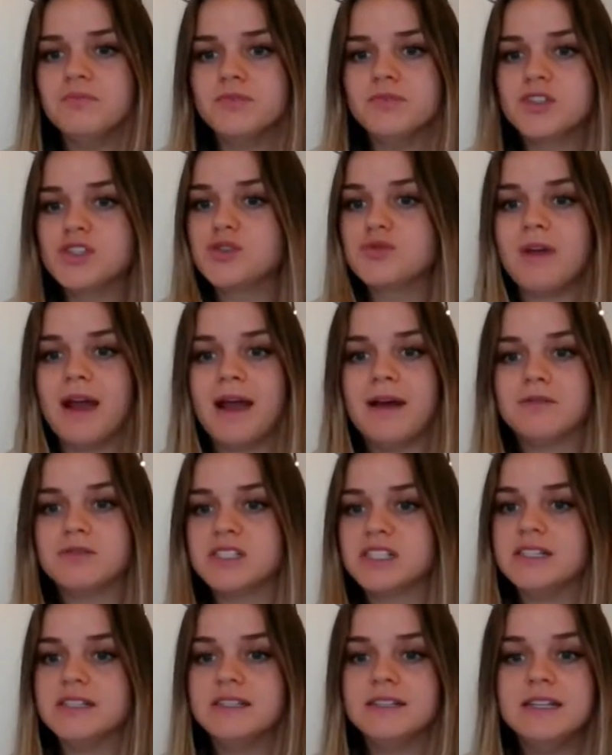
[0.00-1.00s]

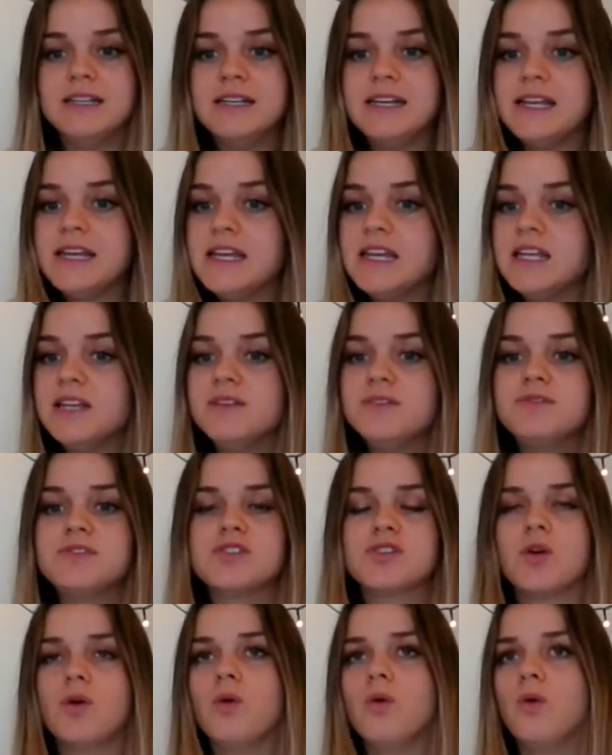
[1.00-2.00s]
surrounding
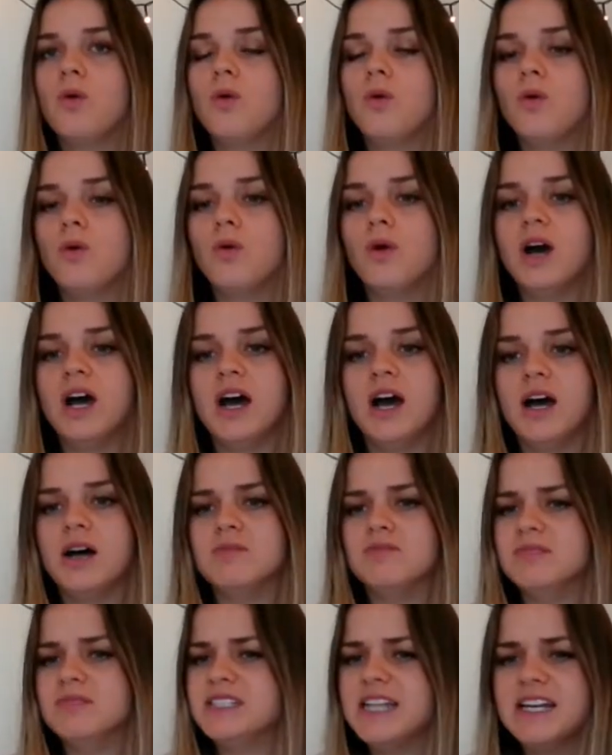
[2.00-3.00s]
leaves or
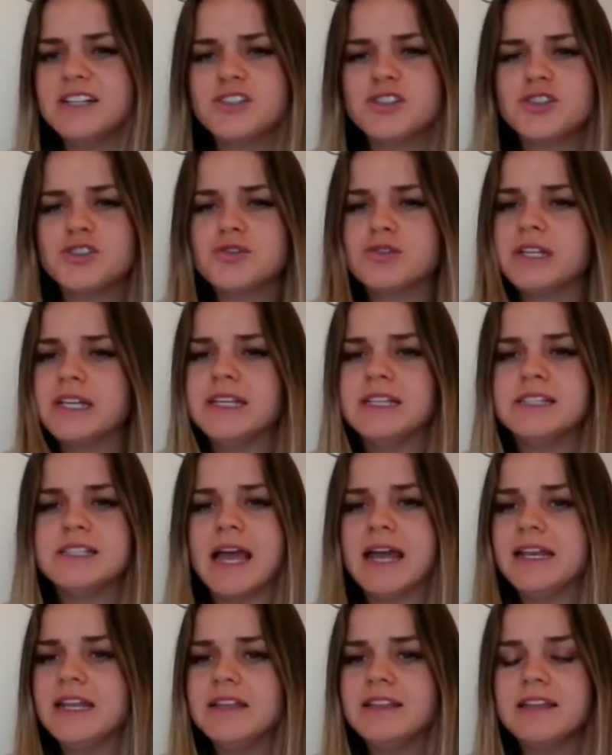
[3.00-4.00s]
dead trees,
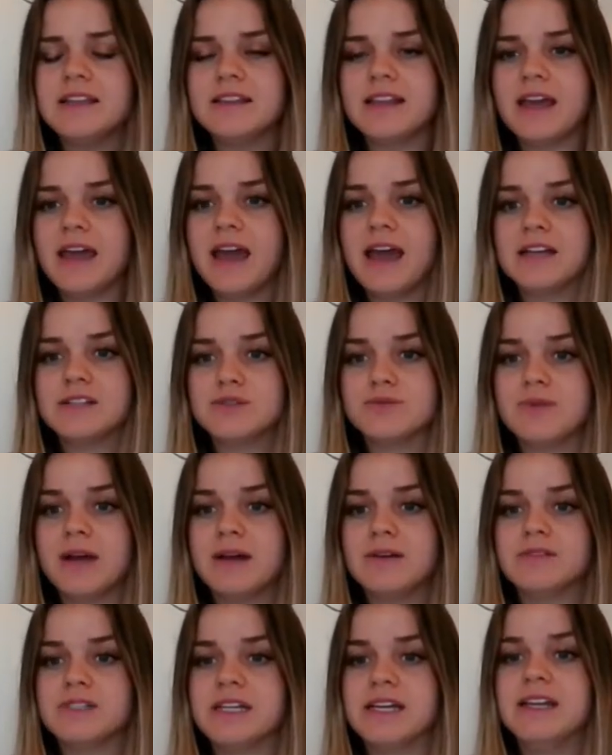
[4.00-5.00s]
anything that it has
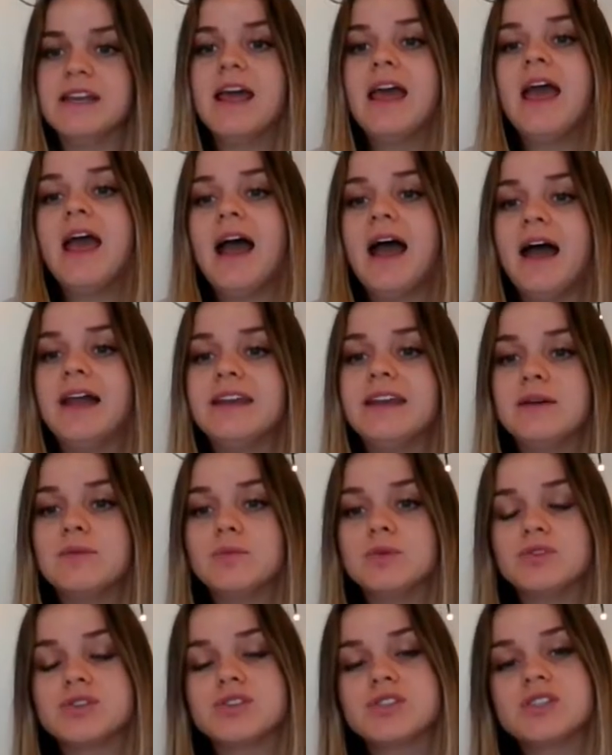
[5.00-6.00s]
around it, and it
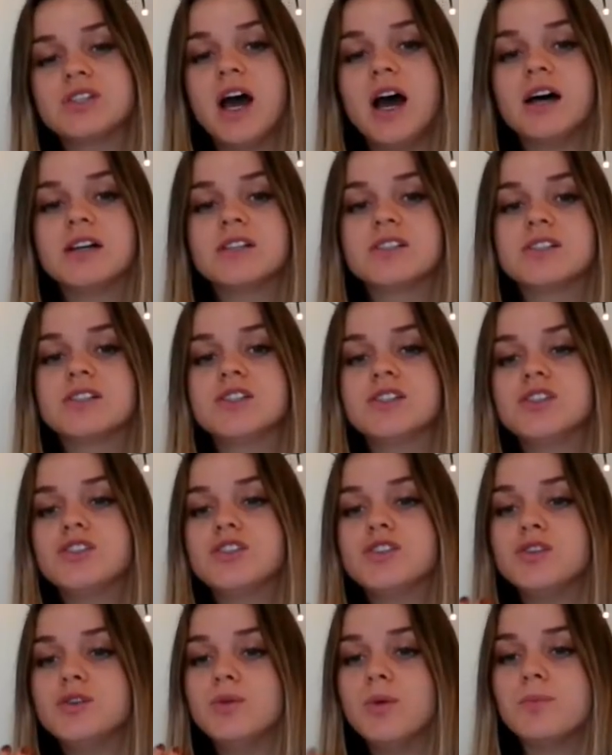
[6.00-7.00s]
will start
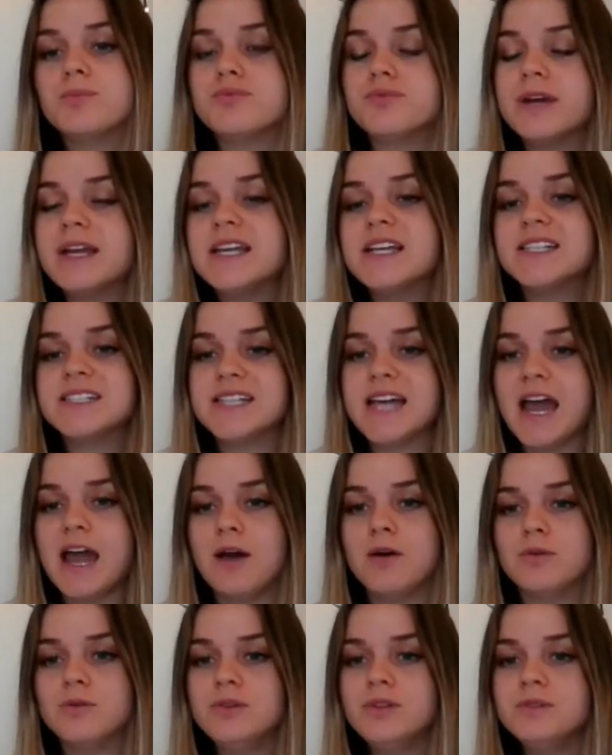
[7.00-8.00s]
to break
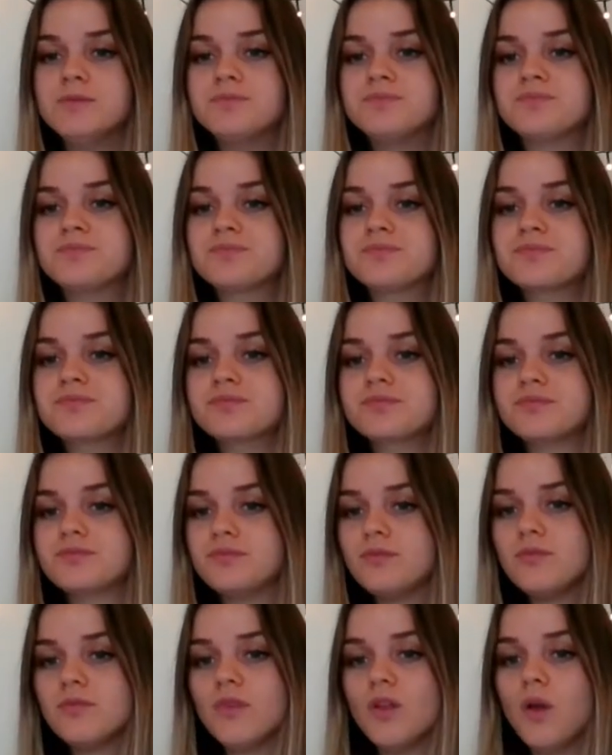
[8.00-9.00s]
down
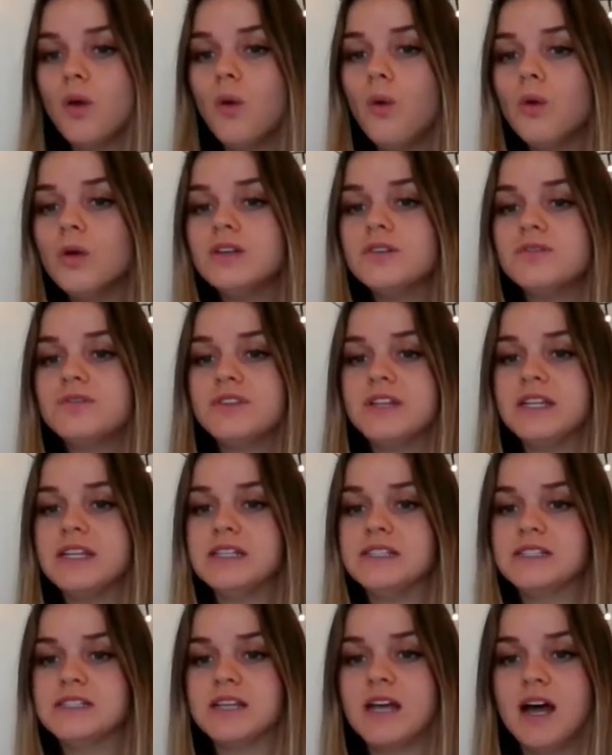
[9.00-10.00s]
all of
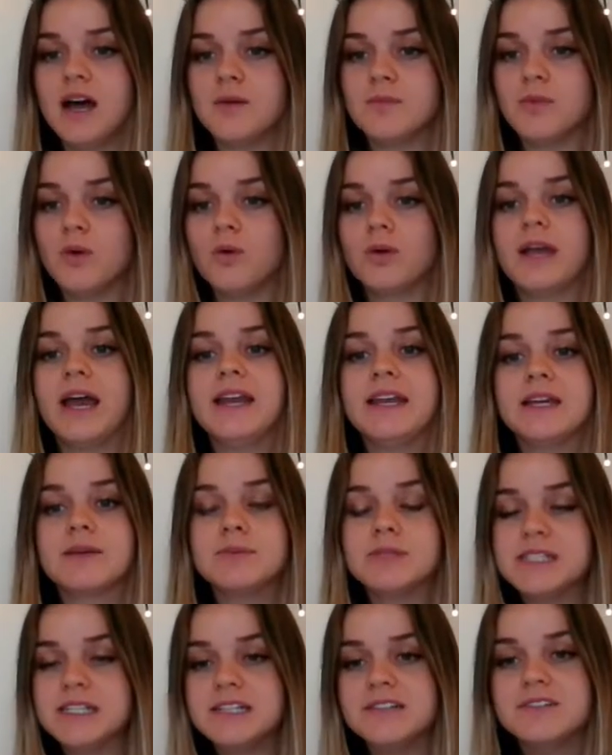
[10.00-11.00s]
these organic
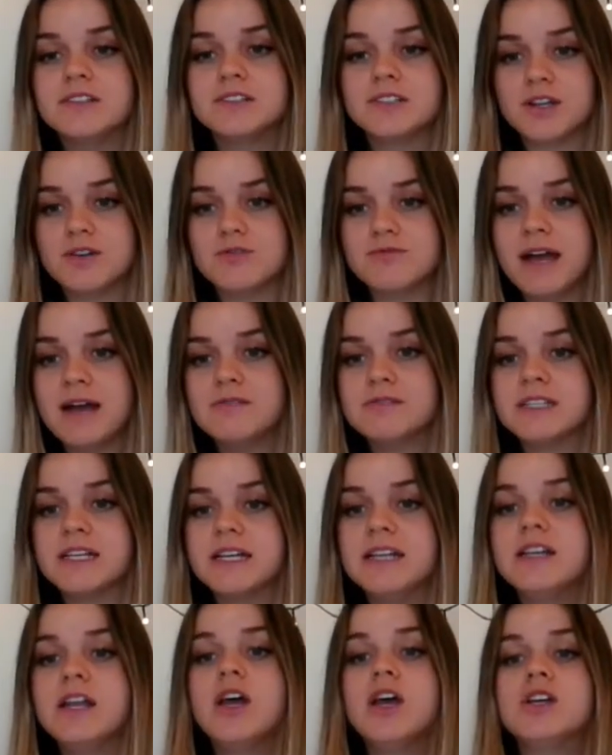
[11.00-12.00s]
materials around
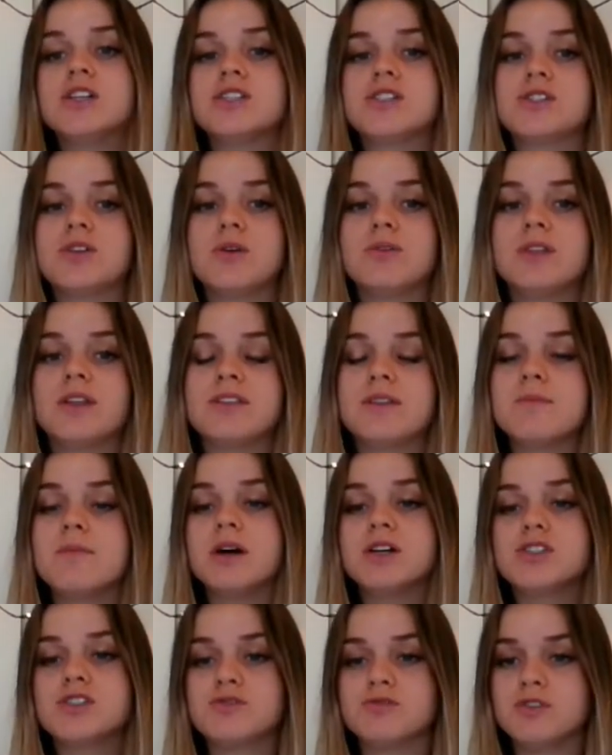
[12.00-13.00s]
it so that the
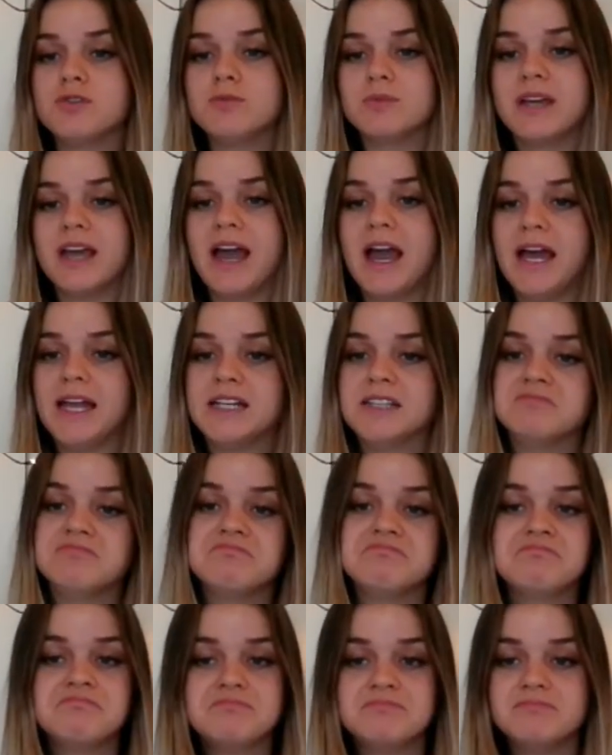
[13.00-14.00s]
mushroom can
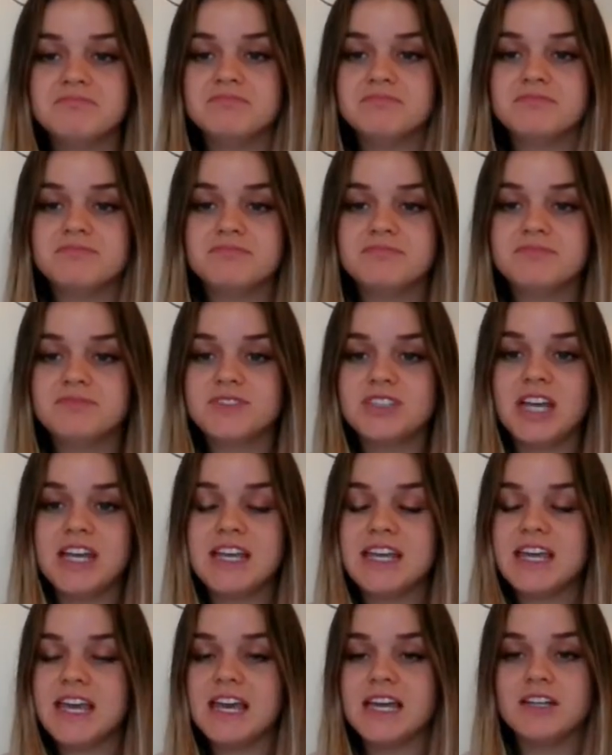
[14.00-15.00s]

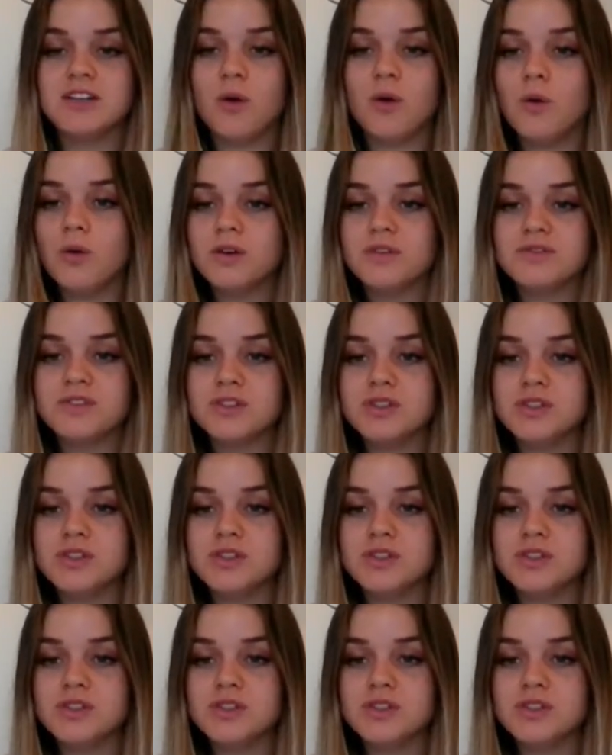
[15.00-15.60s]
take in all of the